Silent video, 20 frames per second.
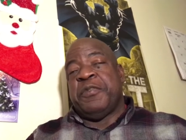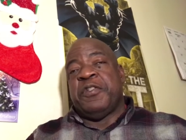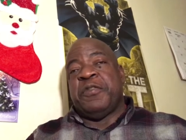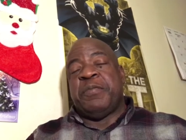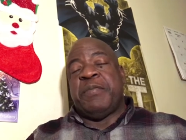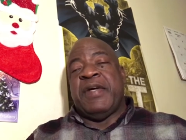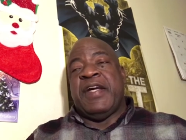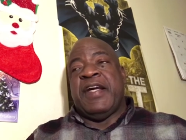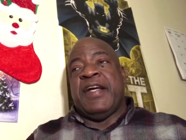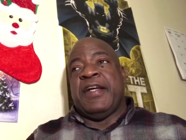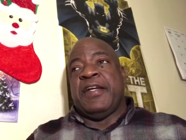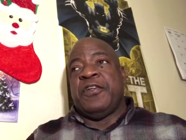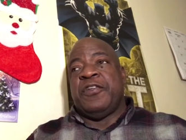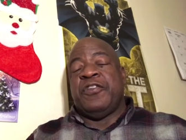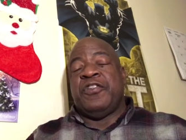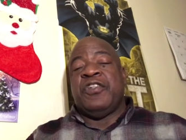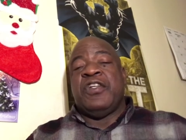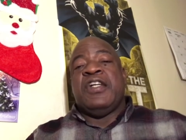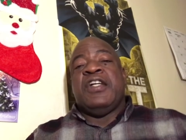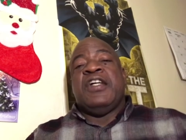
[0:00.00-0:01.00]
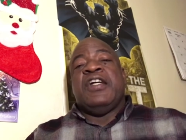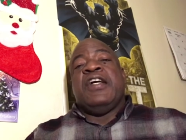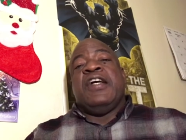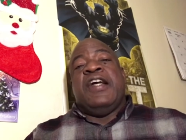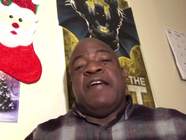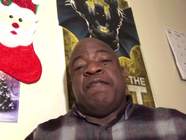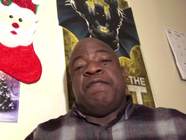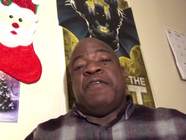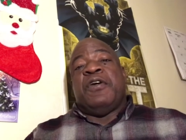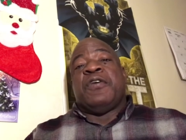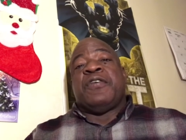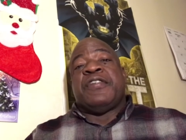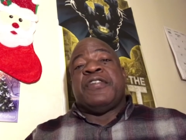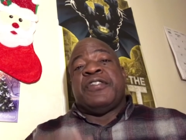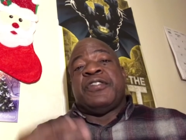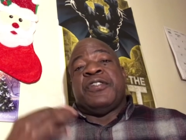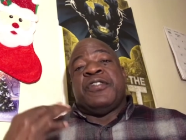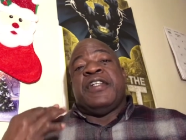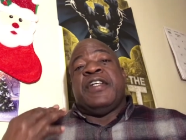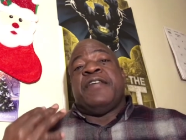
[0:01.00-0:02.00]
package and focus
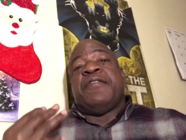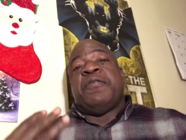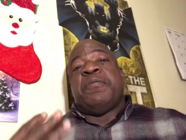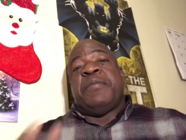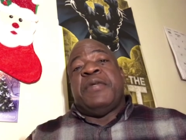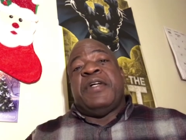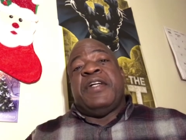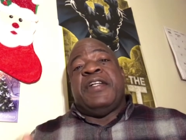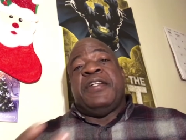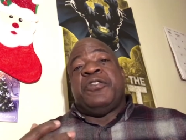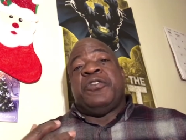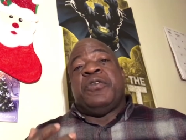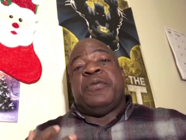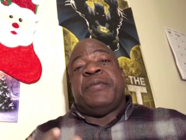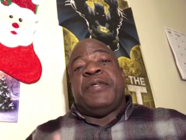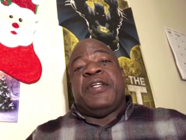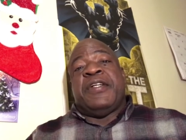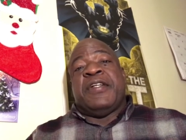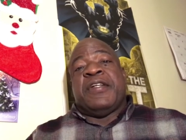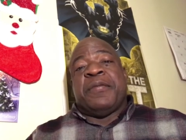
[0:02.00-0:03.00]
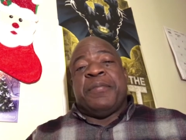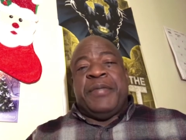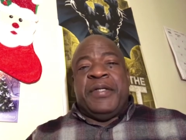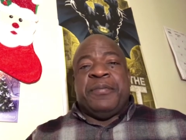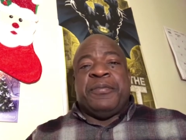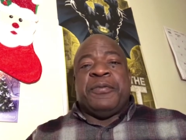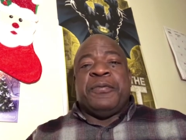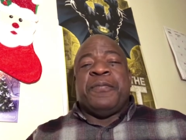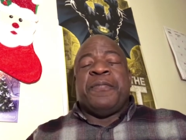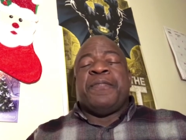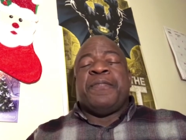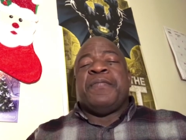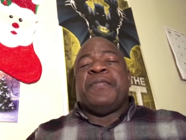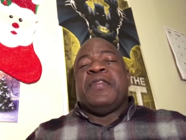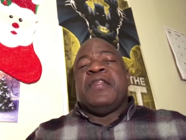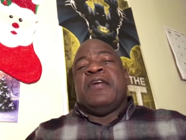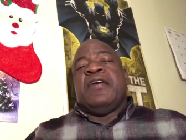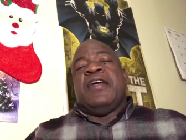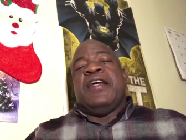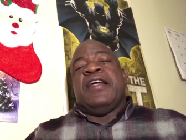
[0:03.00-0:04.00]
on giving money to American people
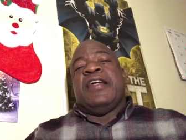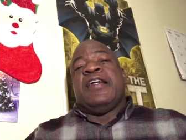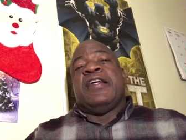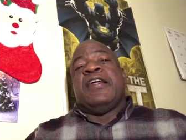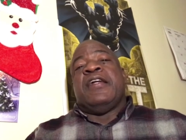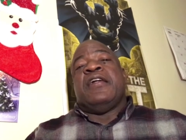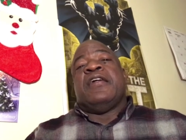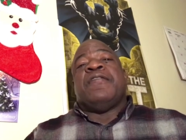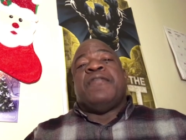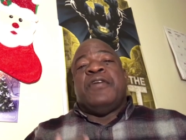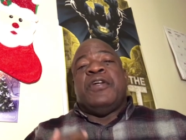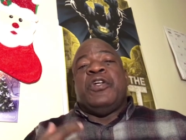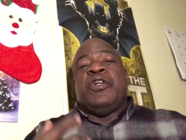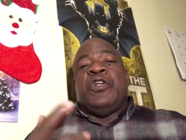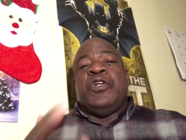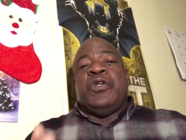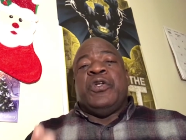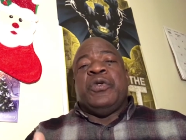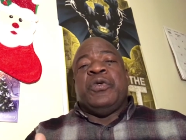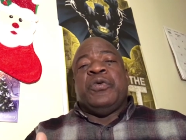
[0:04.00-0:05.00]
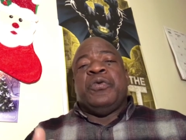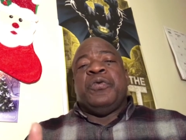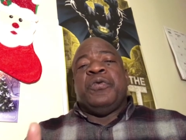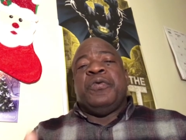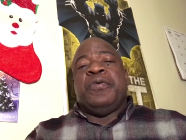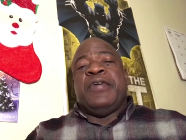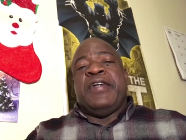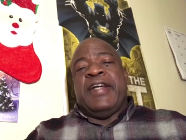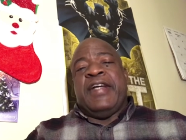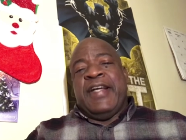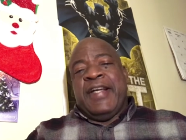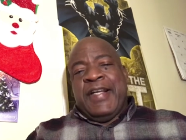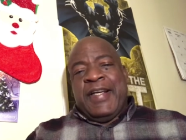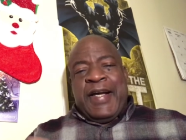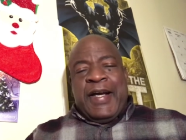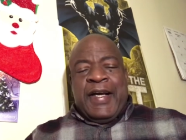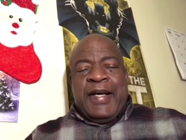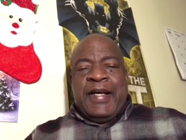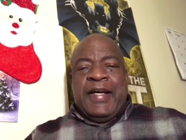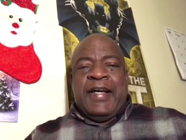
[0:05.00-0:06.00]
and give you and
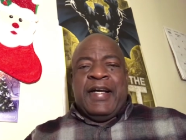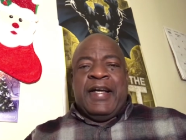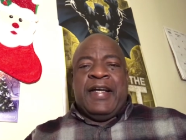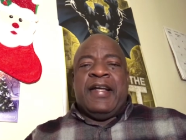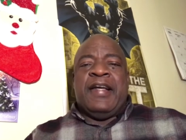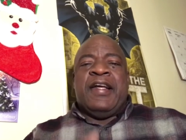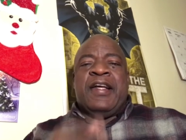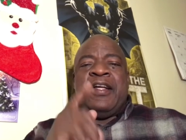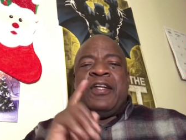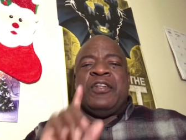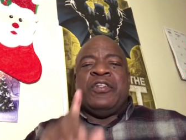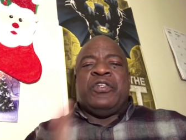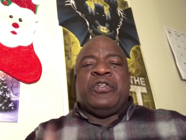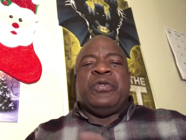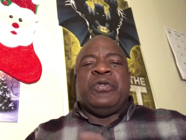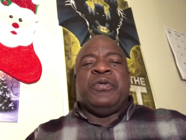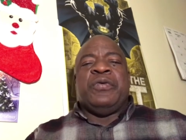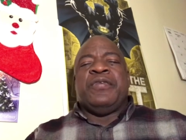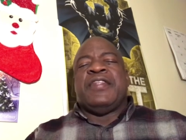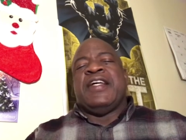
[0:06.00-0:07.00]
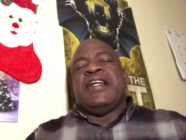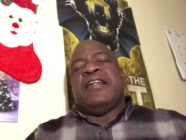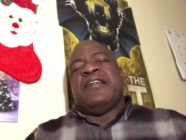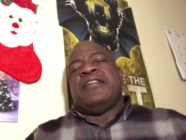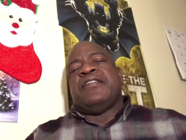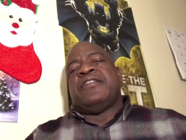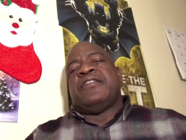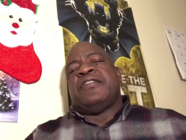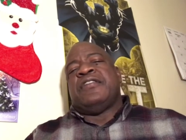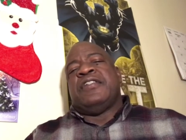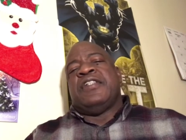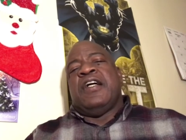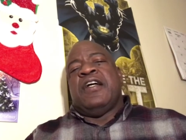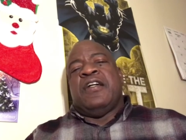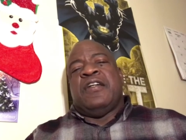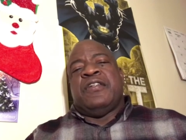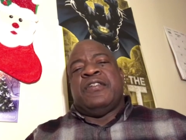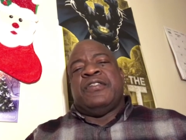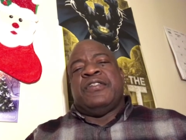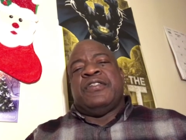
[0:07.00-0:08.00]
I
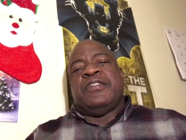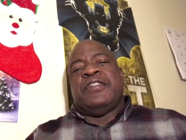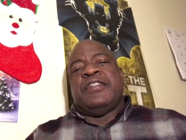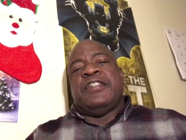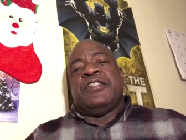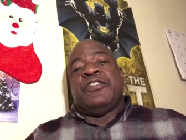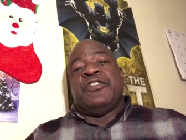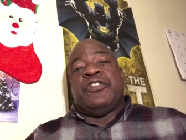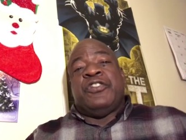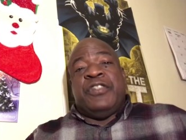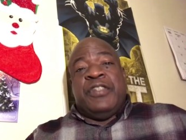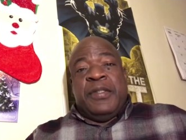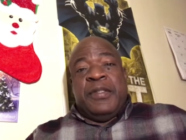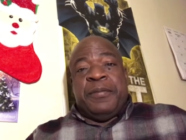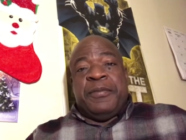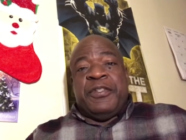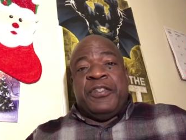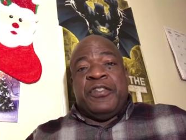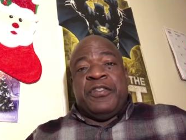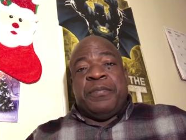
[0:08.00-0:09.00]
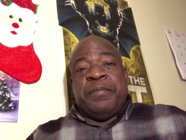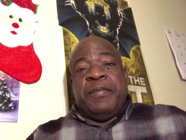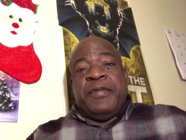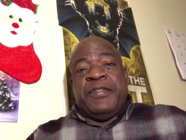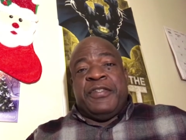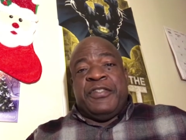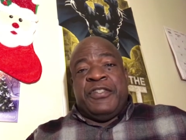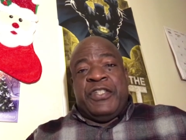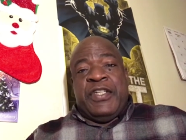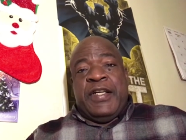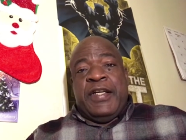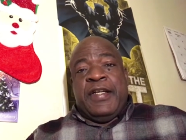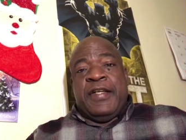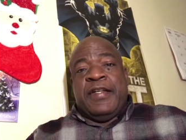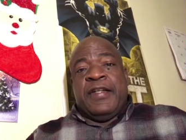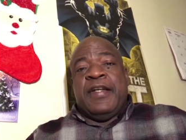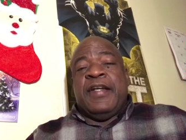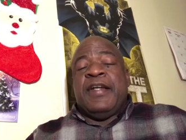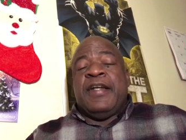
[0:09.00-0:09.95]
$2,000 in a stimulus check